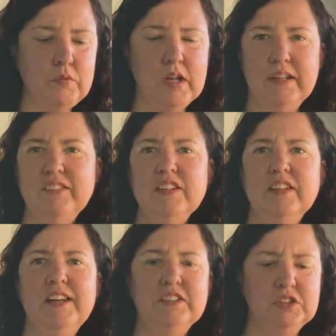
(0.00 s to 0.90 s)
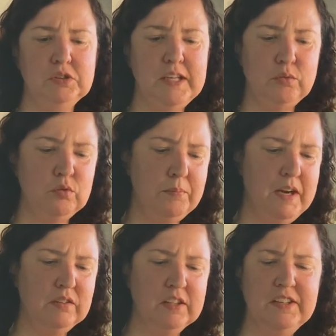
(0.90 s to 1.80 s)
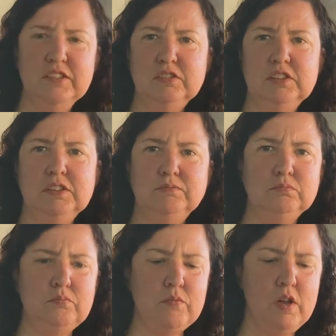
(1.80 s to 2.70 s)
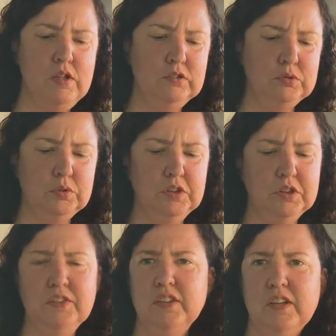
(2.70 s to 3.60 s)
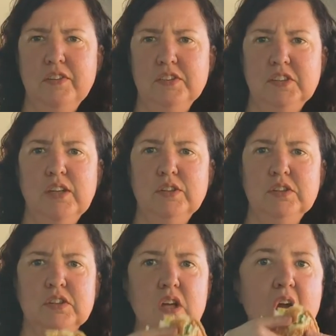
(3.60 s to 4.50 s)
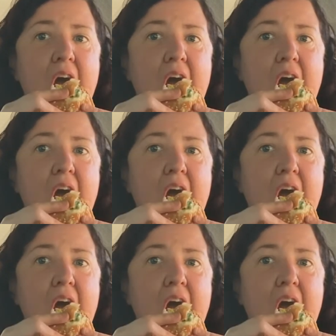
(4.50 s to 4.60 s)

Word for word: I like the lettuce. It's like romaine lettuce. It's really good on this sandwich.